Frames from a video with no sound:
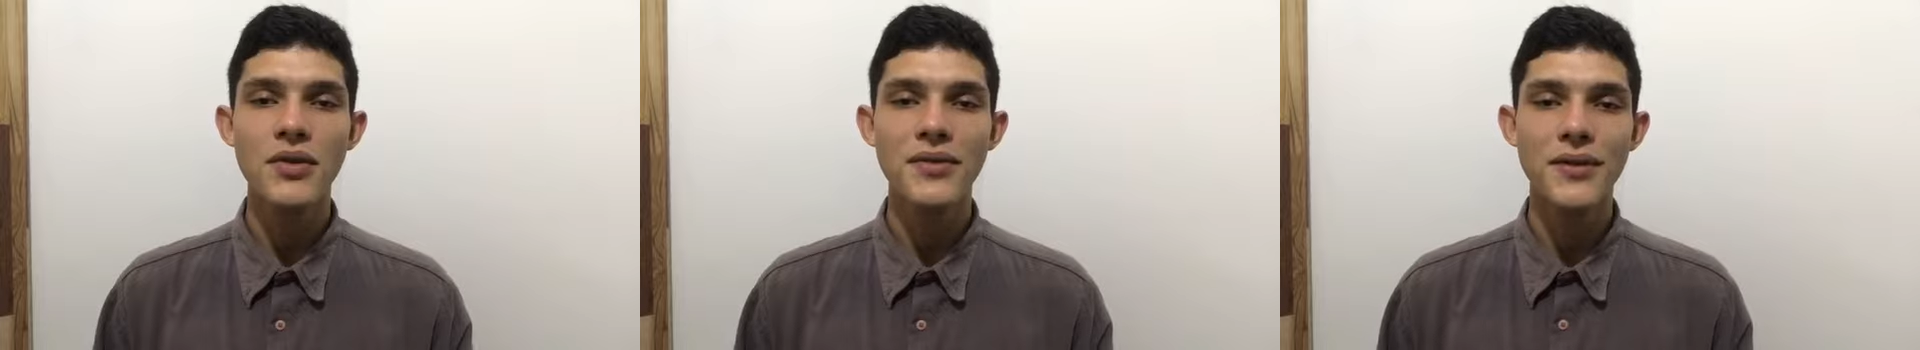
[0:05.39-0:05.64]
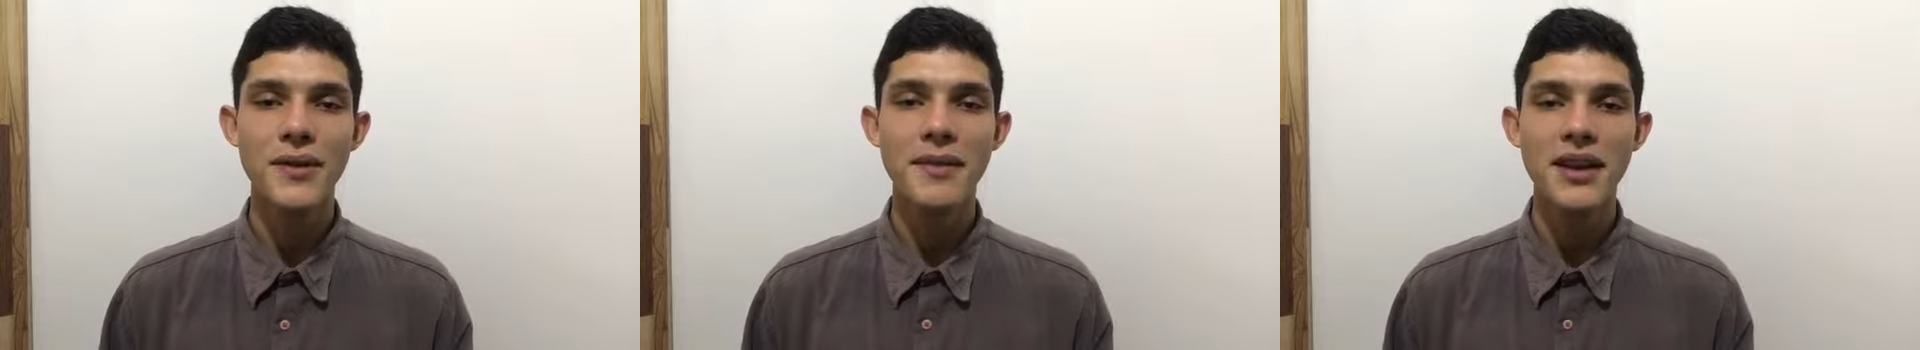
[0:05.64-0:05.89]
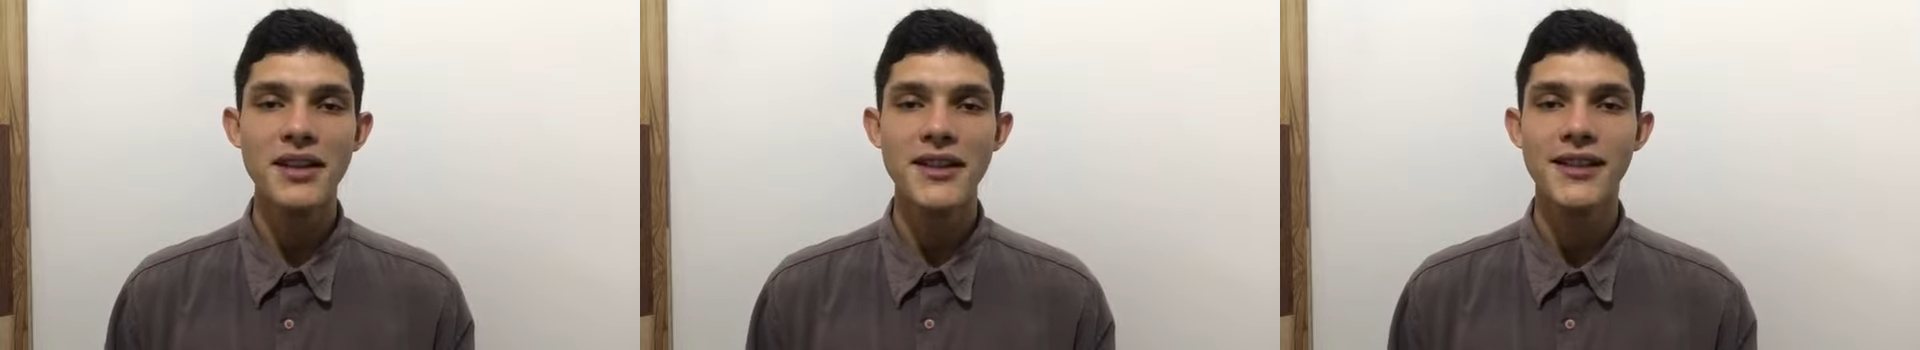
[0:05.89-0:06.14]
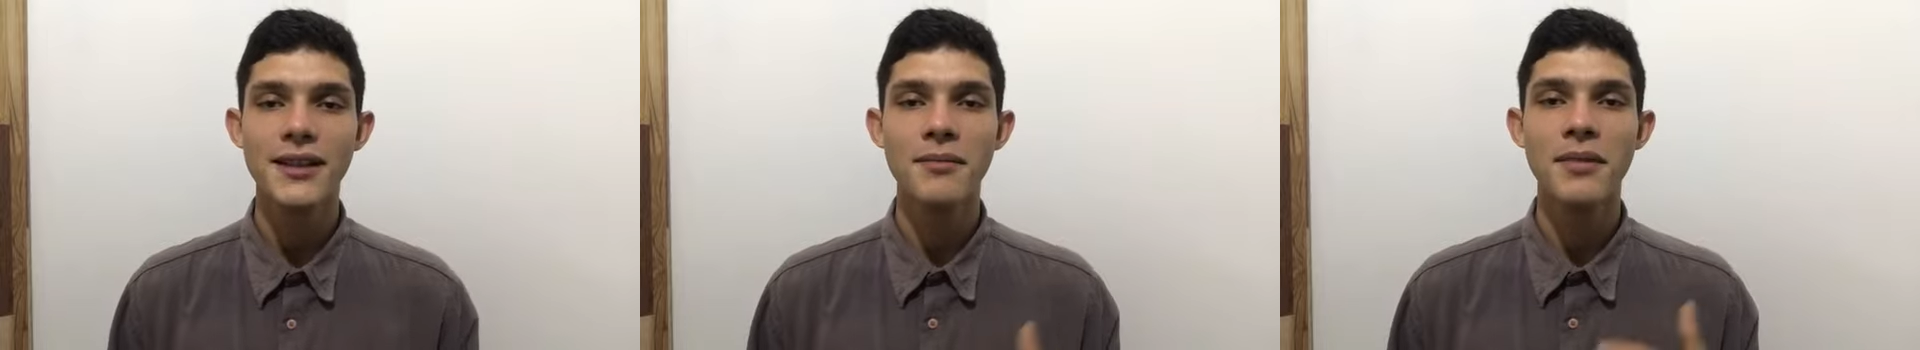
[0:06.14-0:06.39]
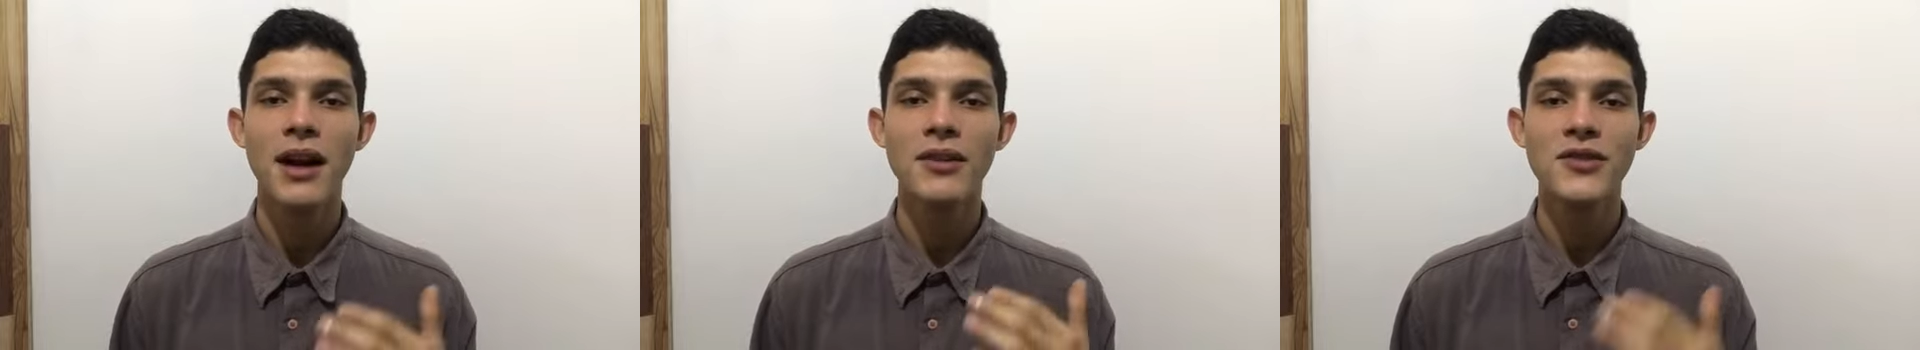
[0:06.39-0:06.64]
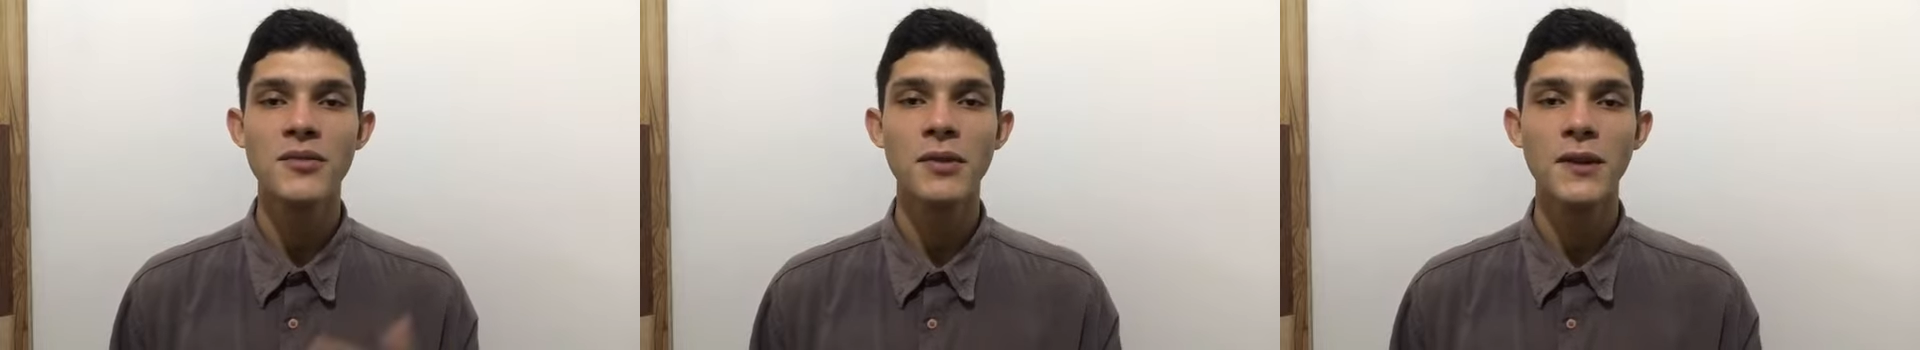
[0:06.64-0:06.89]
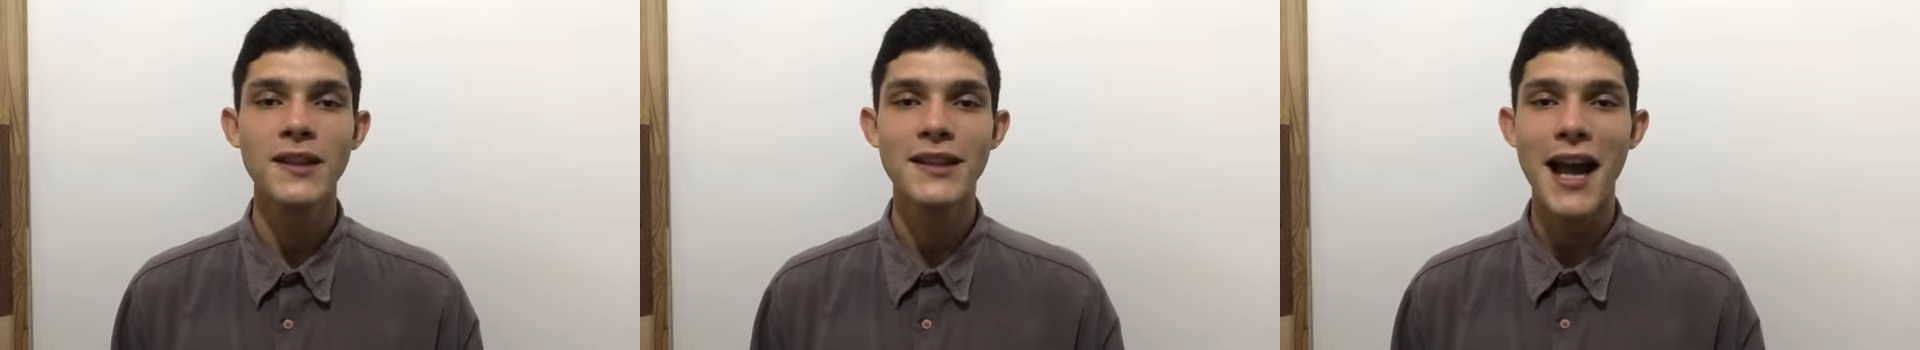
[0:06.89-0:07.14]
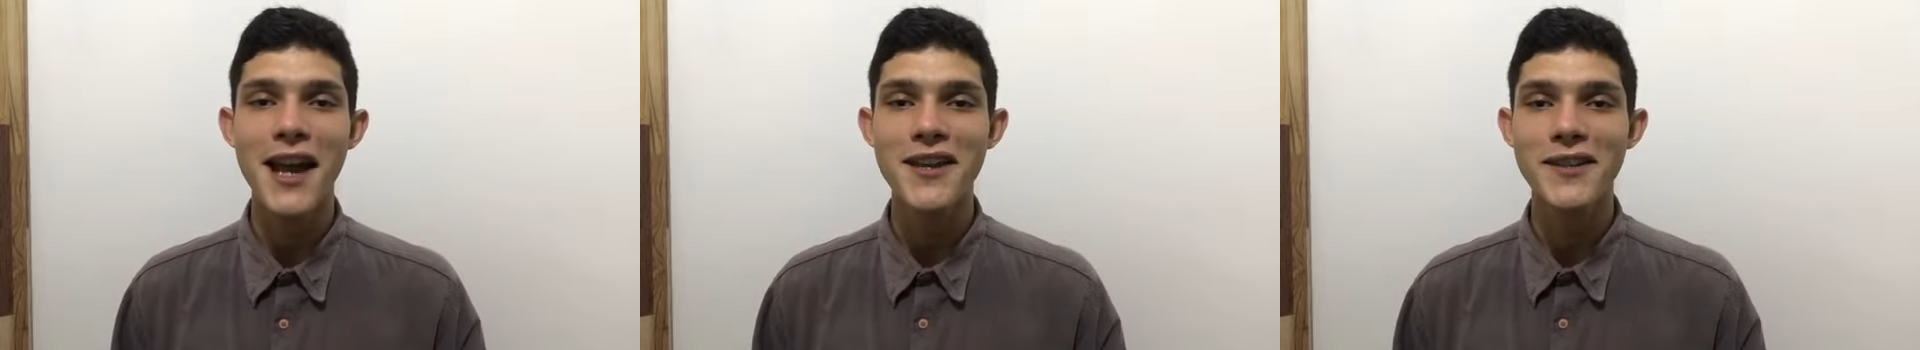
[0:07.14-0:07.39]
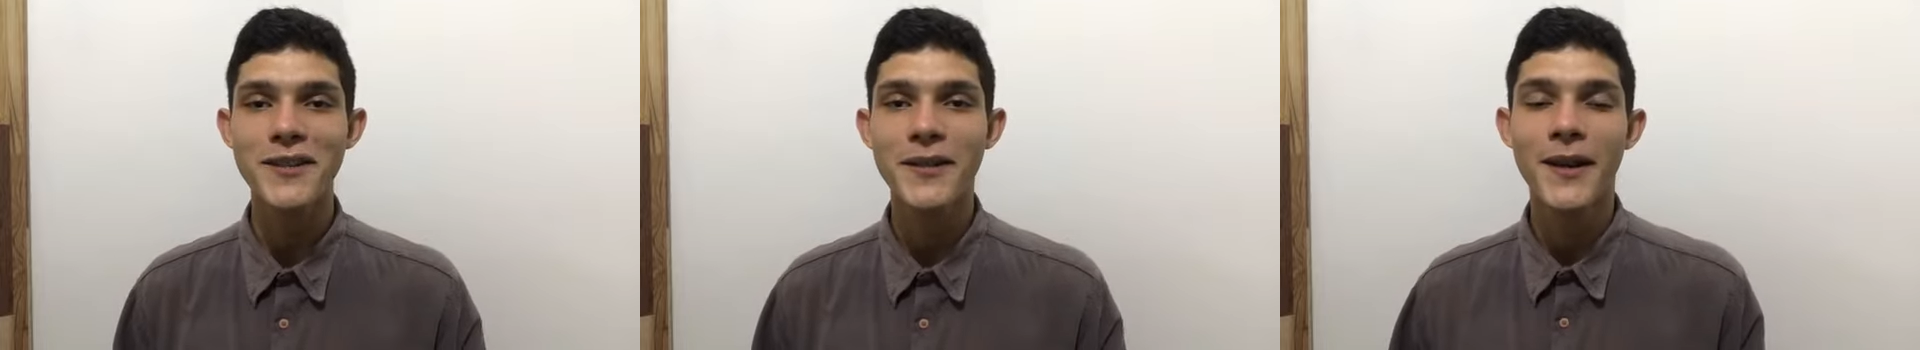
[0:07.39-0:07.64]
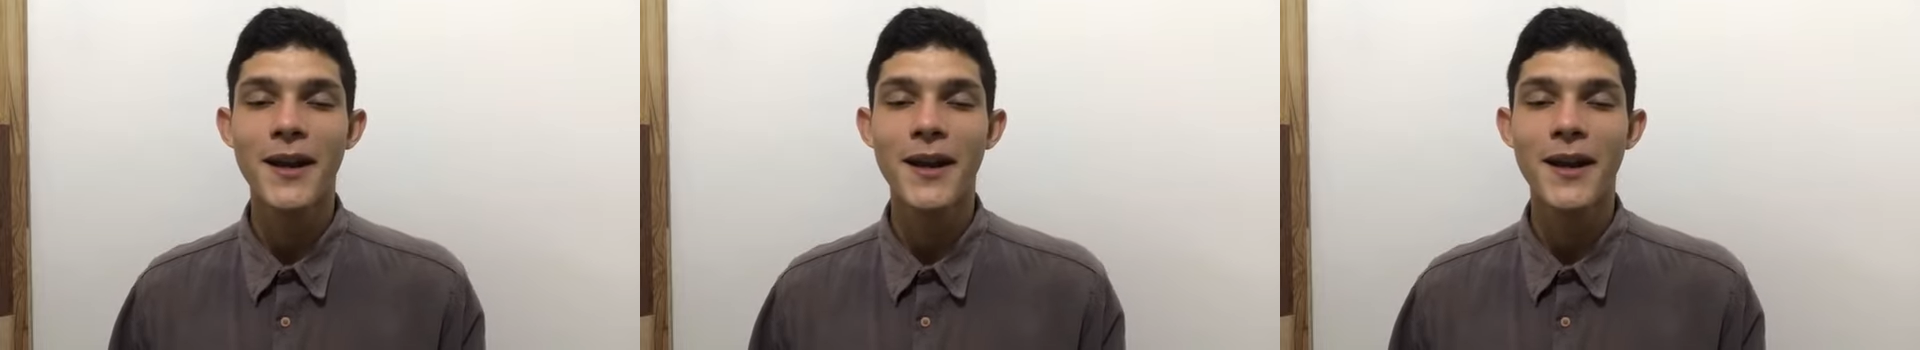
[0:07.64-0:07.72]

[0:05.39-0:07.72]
information about Smoothie Diet.